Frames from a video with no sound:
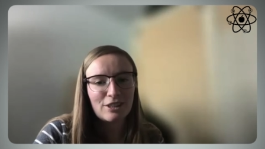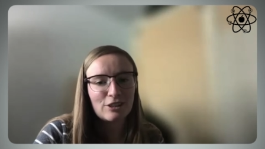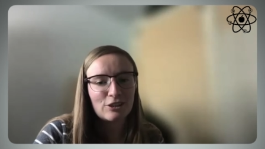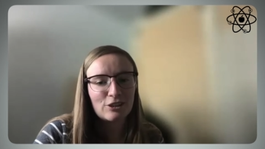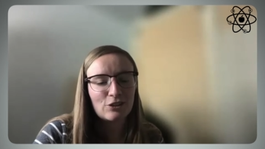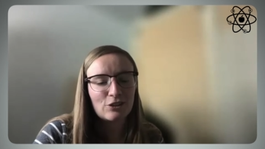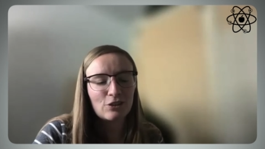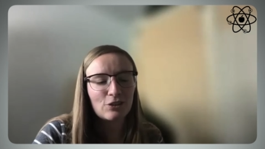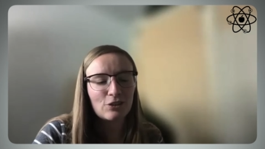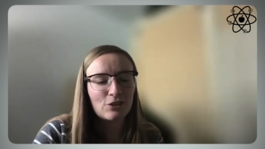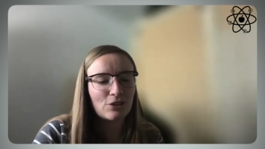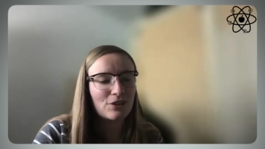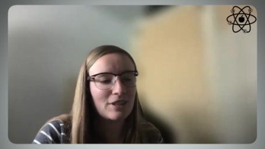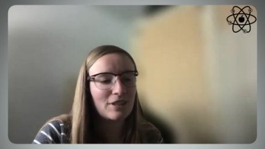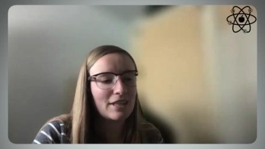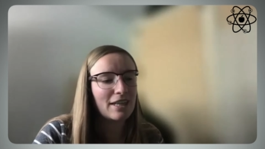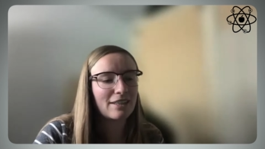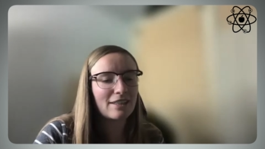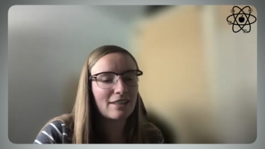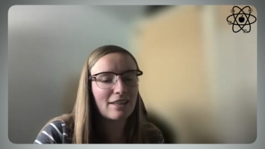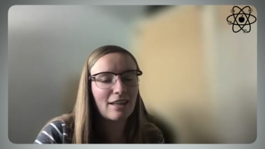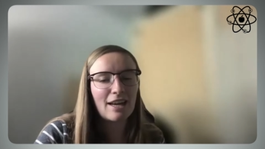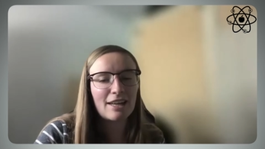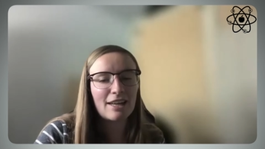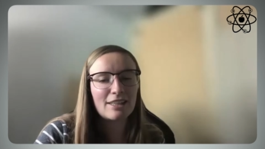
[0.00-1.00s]
So
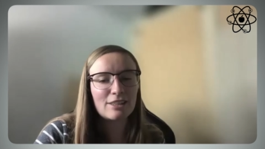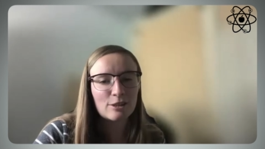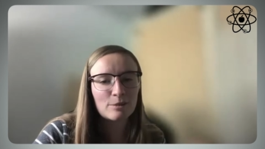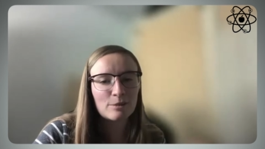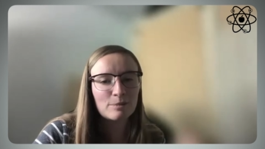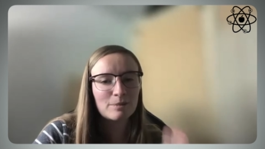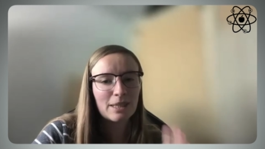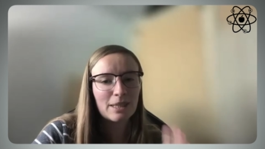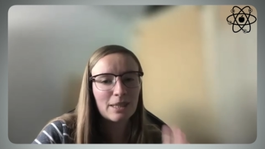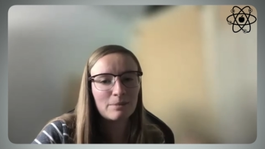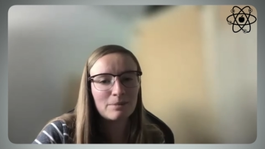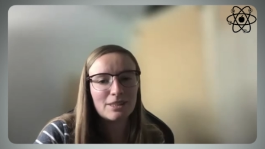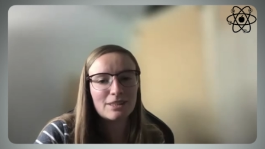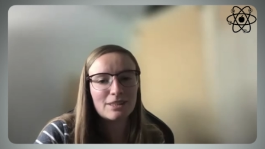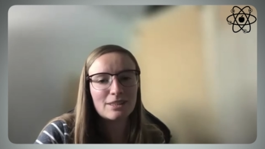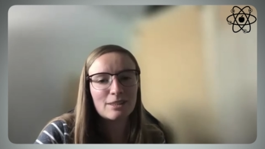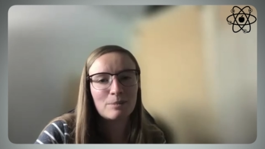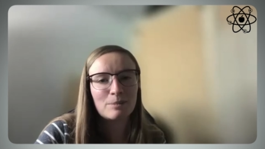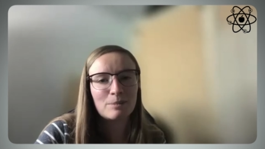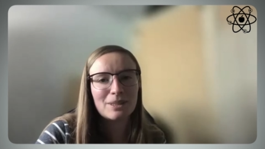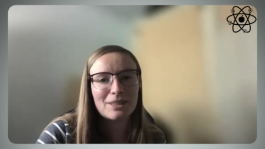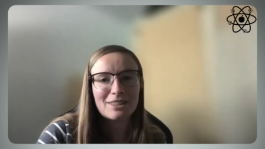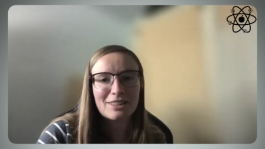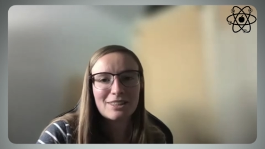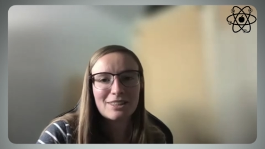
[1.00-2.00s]
yeah, the line sometimes is a
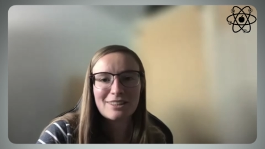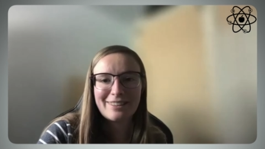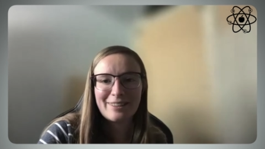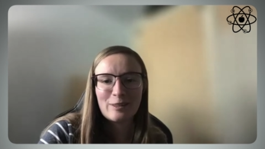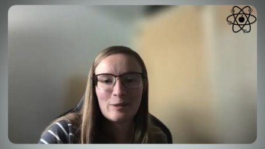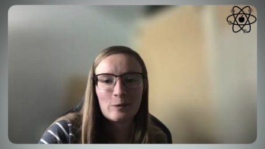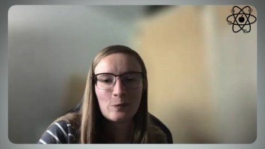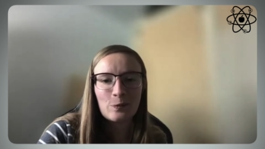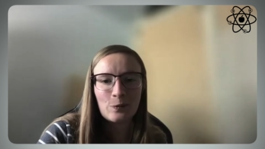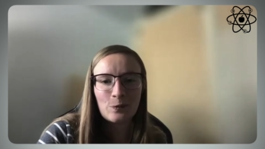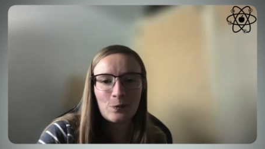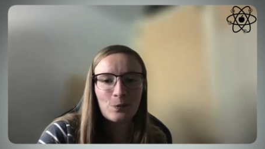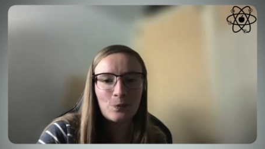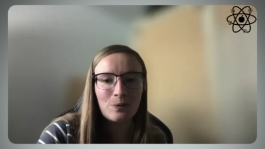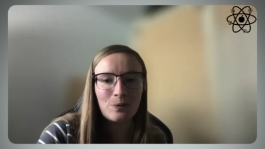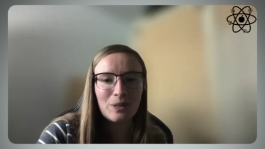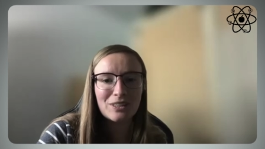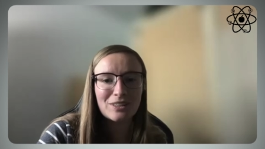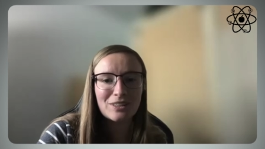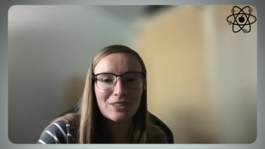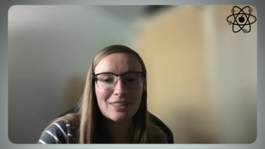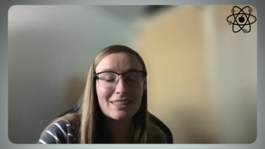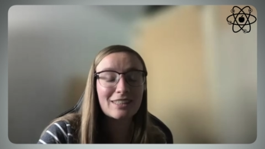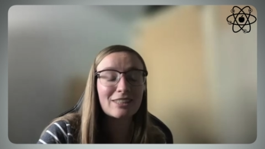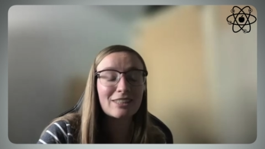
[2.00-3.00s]
bit
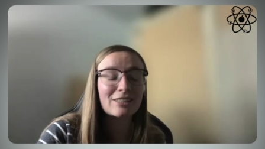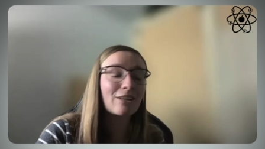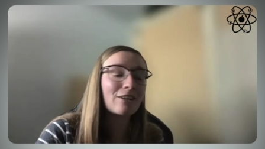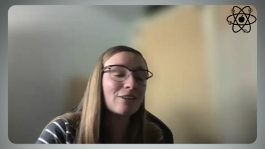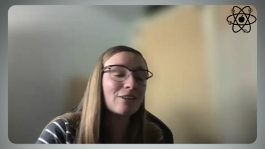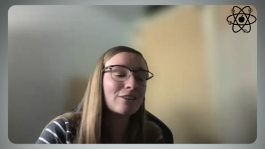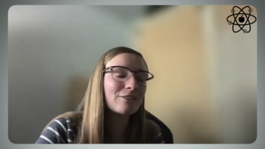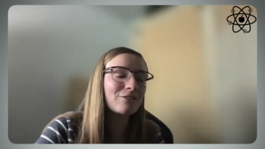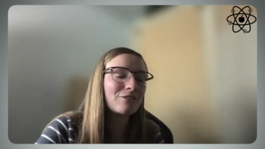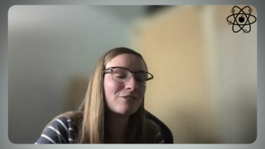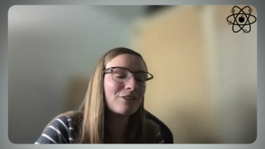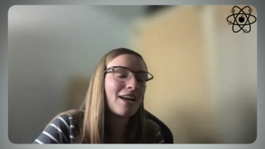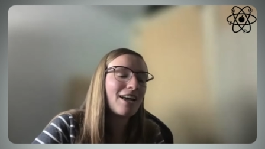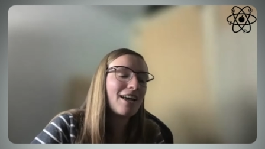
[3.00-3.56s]
weird. There's a lot